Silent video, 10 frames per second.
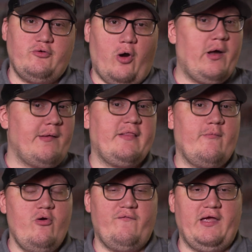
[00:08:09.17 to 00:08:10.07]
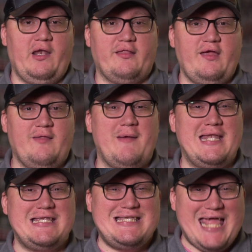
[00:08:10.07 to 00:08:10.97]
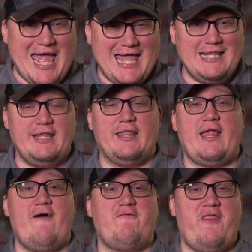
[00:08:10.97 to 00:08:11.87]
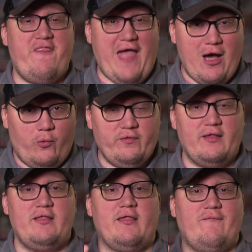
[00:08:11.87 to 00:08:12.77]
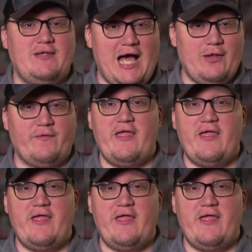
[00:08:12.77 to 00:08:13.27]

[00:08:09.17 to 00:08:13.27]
don't want to make their movie unless they spend tens of thousands of dollars.